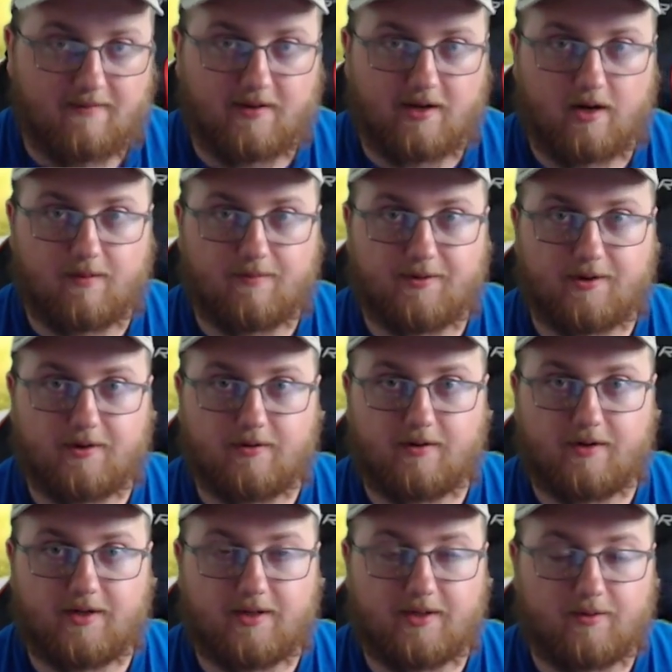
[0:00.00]
that
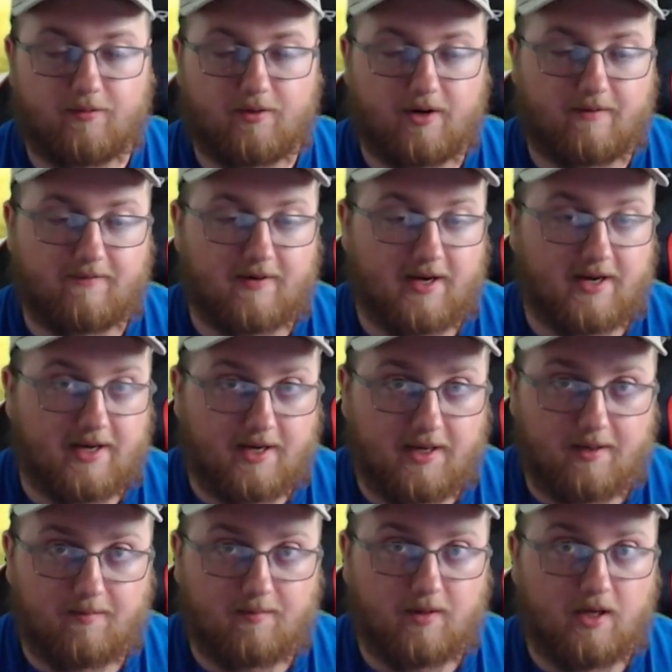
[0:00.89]
opportunity to where if I
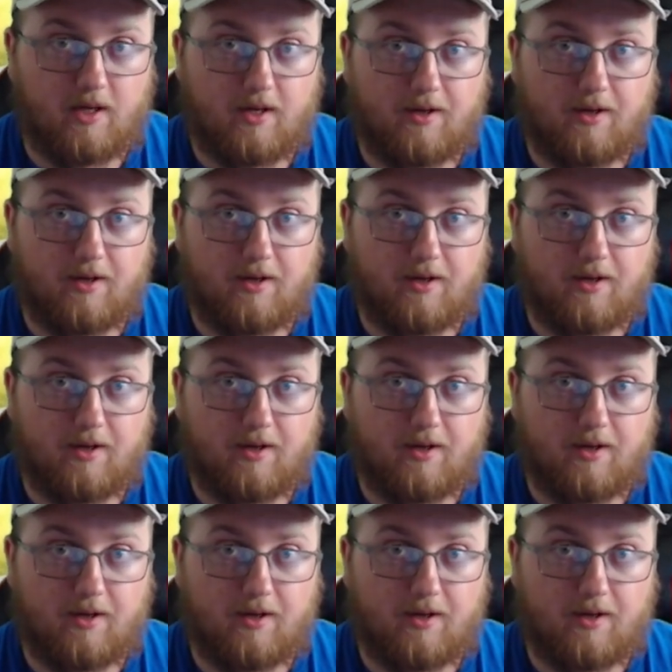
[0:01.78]
am